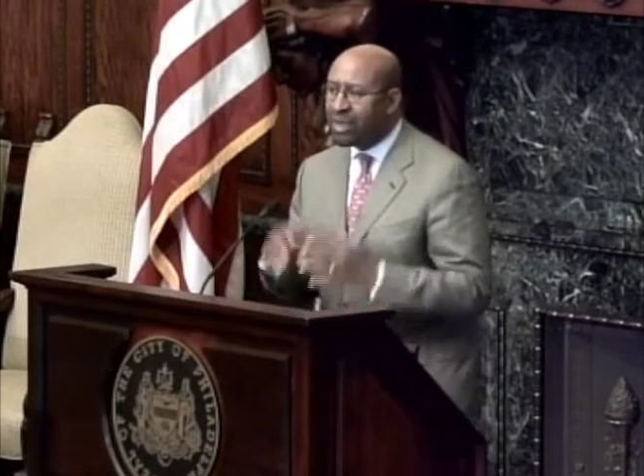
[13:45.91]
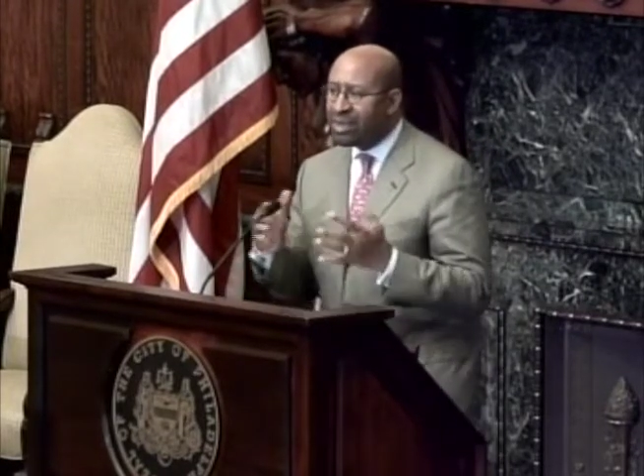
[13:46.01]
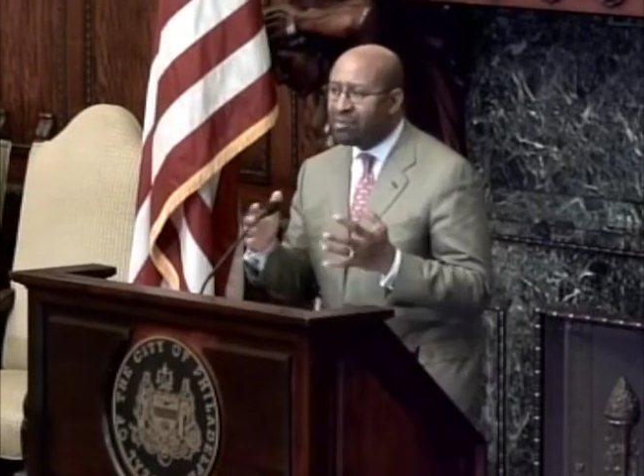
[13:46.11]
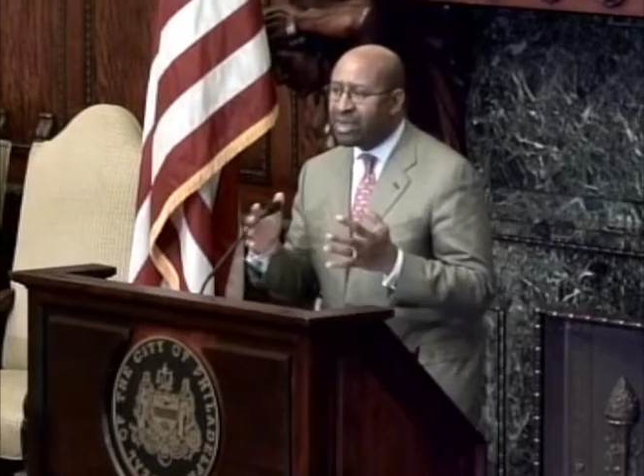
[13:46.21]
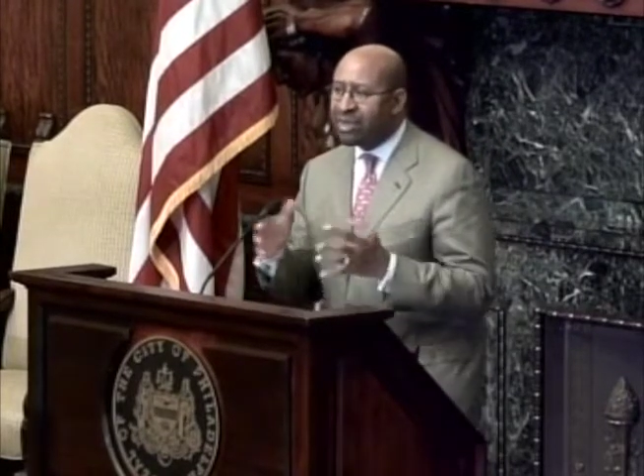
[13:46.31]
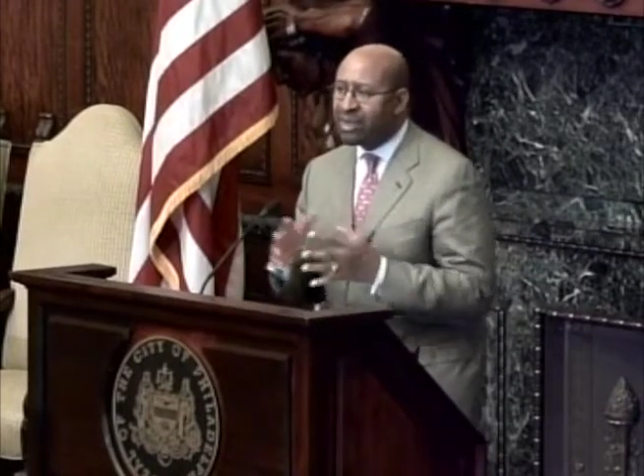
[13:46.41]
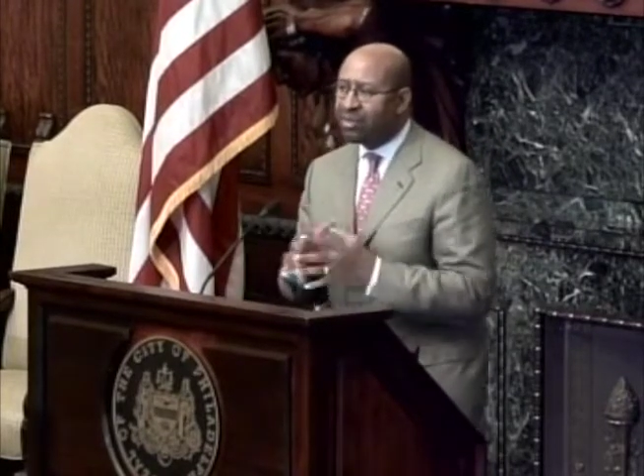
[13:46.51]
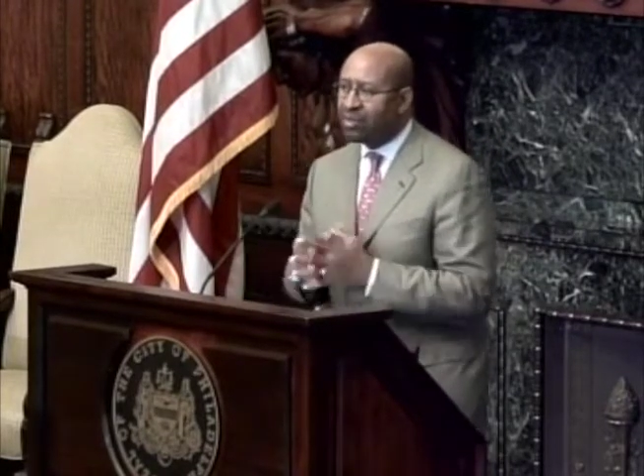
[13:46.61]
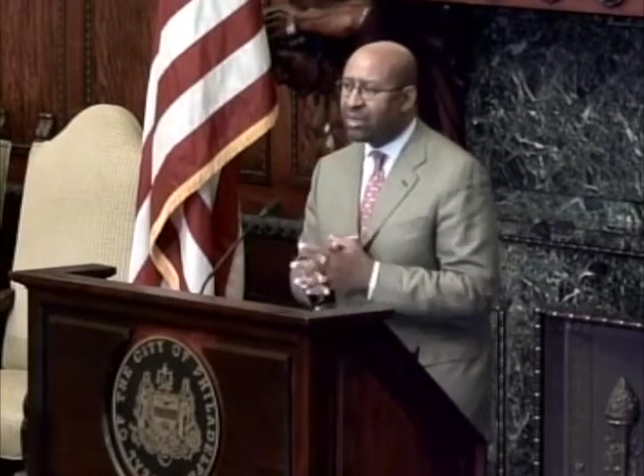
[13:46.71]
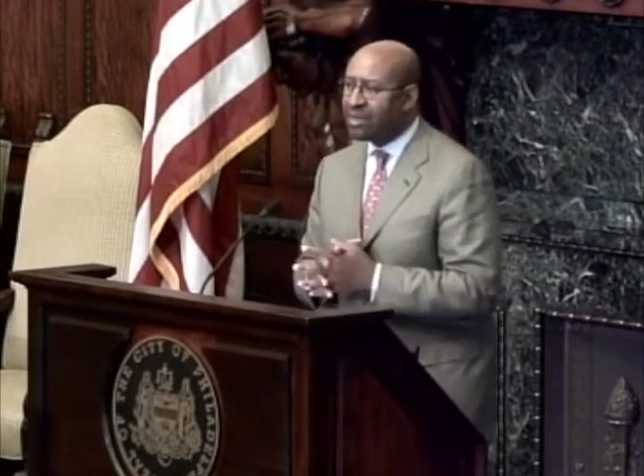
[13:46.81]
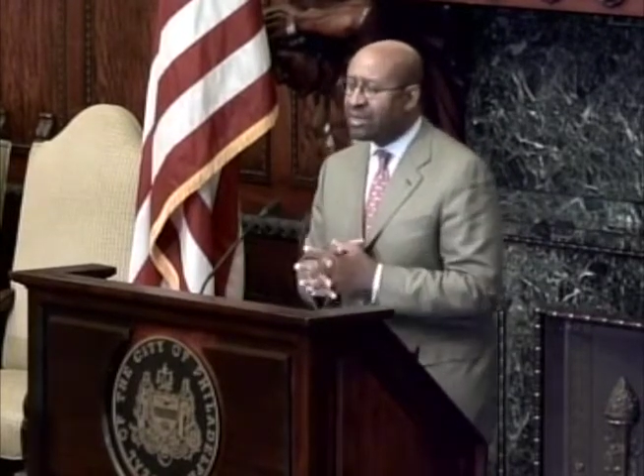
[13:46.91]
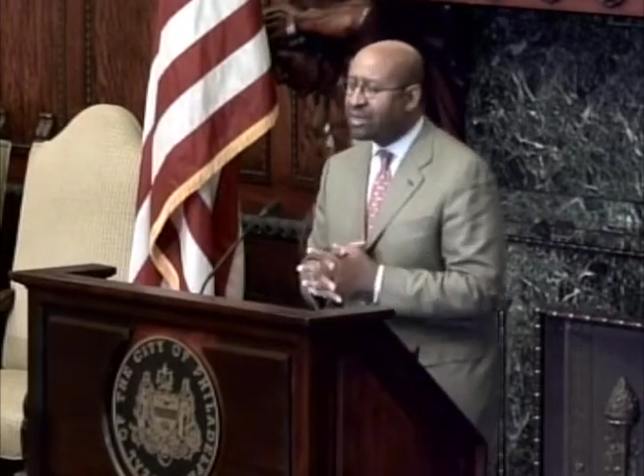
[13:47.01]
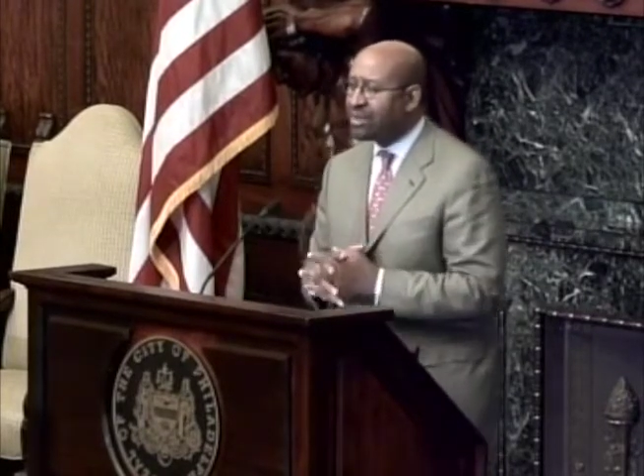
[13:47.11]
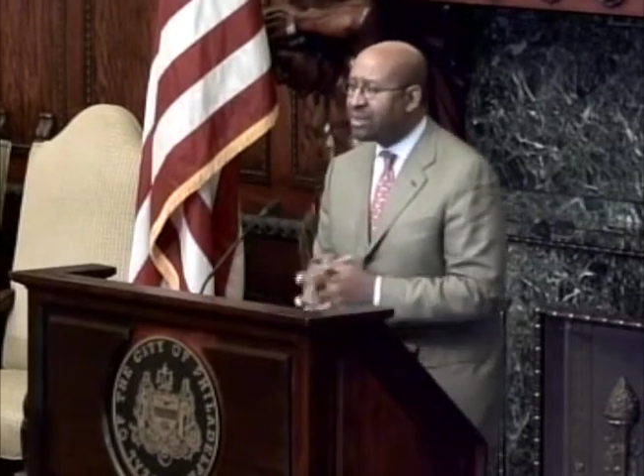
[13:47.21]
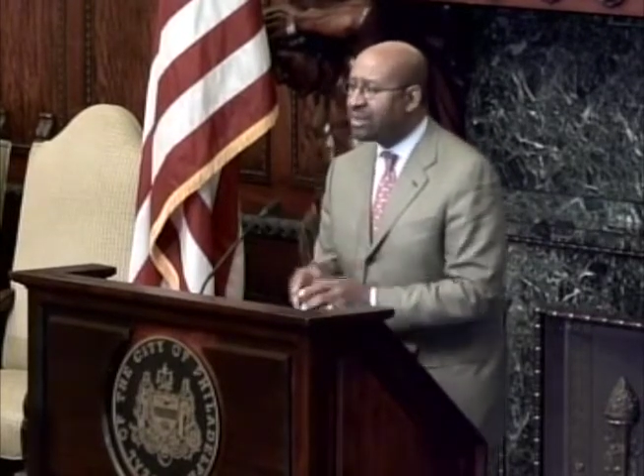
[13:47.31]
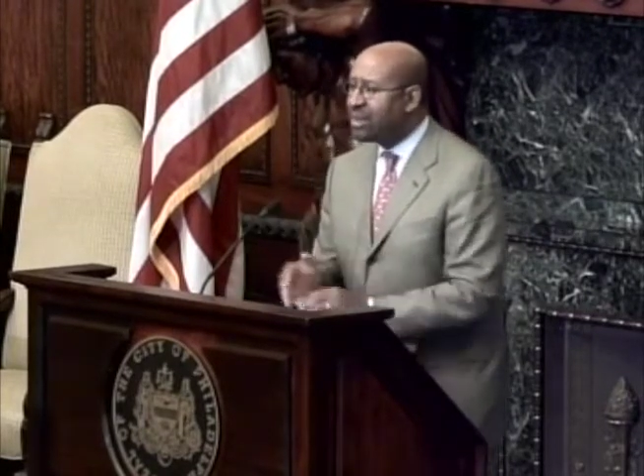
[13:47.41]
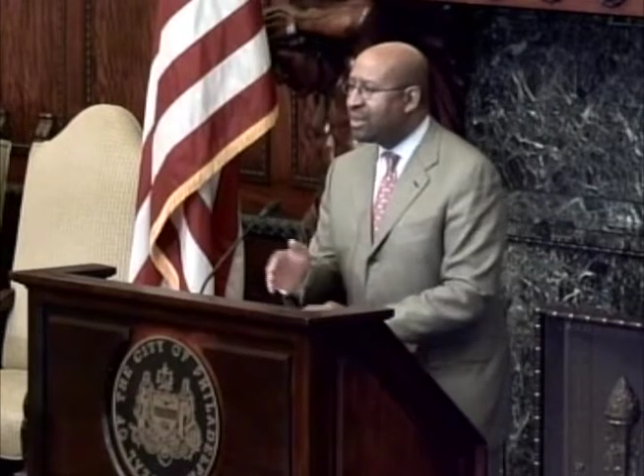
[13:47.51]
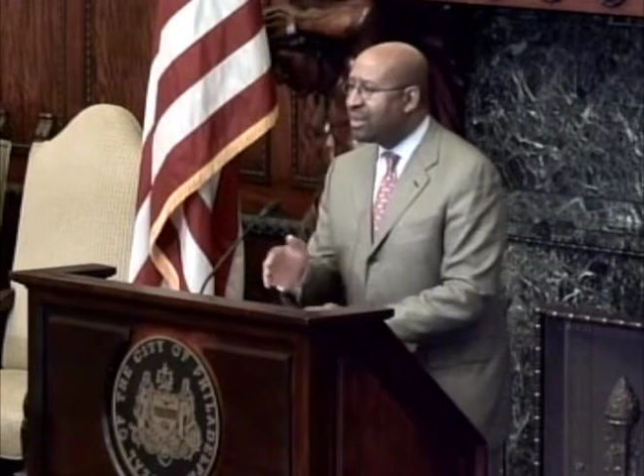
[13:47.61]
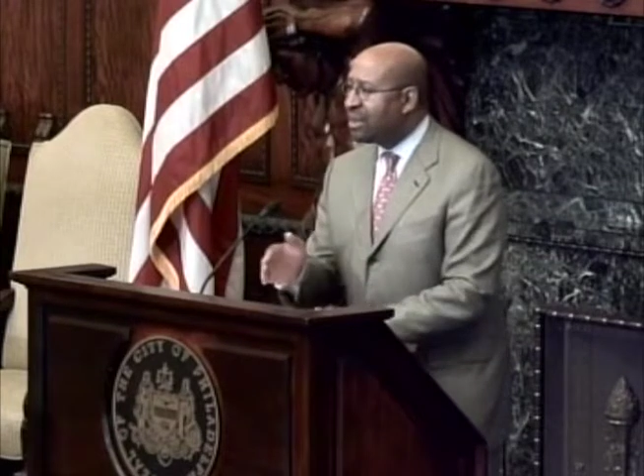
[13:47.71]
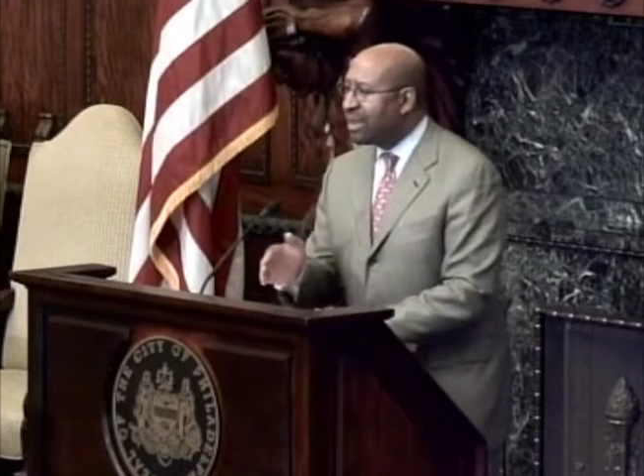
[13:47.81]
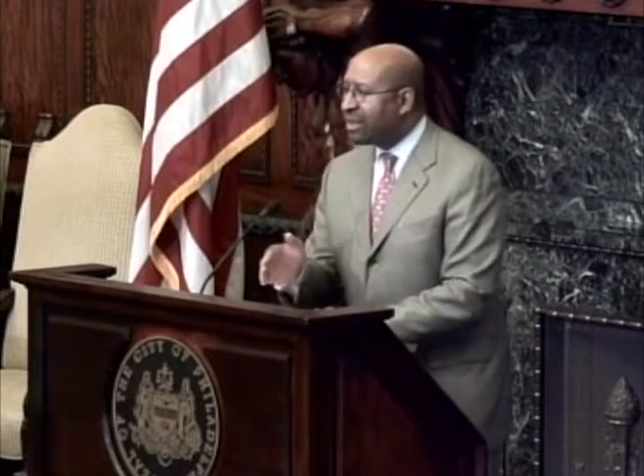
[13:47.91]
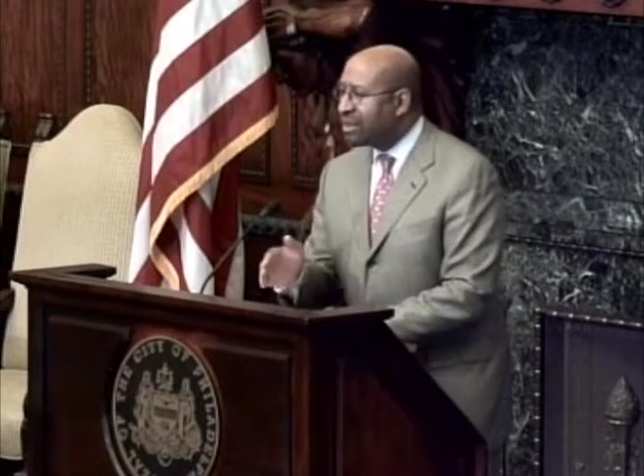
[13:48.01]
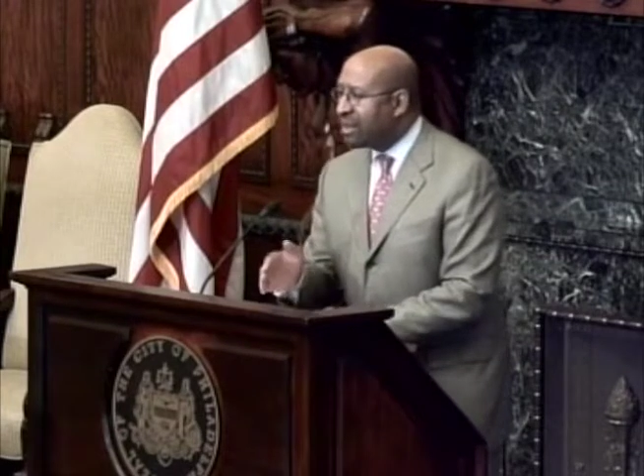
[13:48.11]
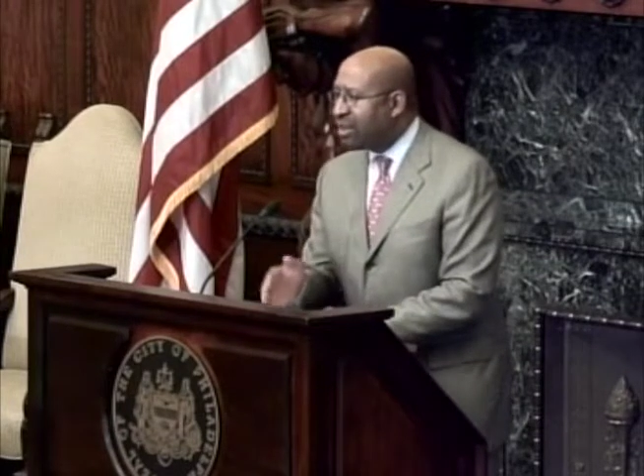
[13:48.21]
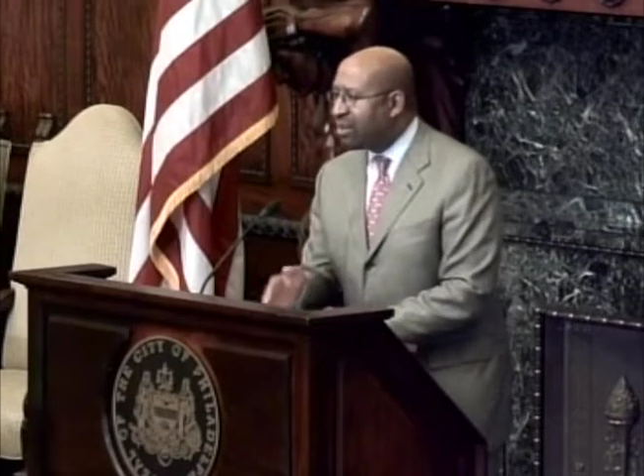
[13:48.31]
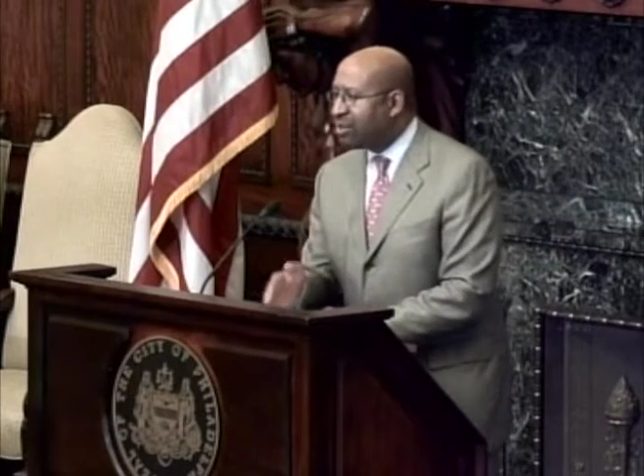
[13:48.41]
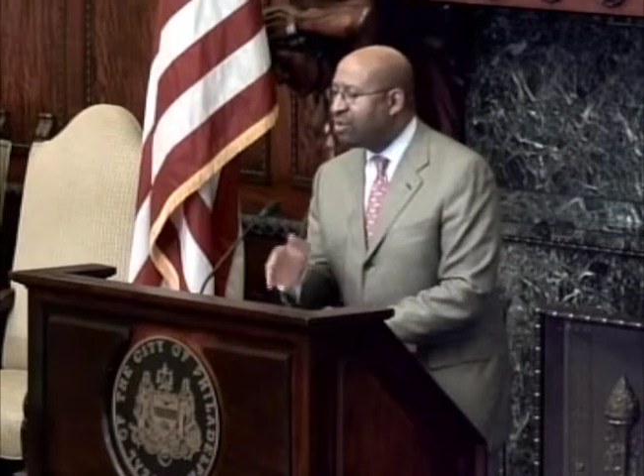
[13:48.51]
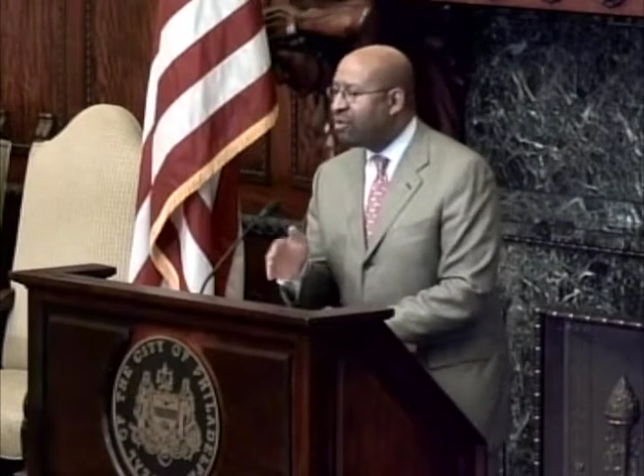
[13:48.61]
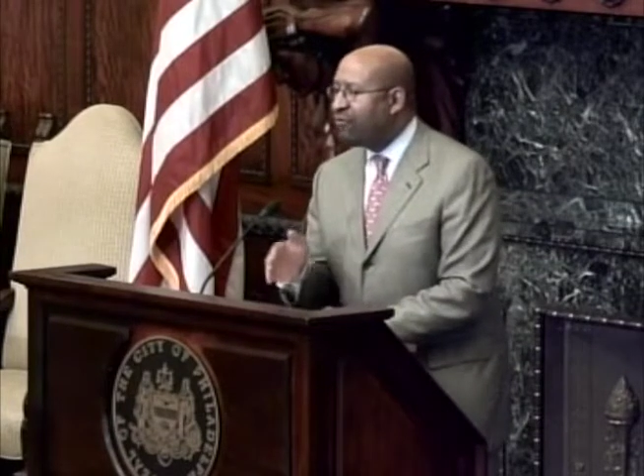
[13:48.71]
And many other criteria, like the other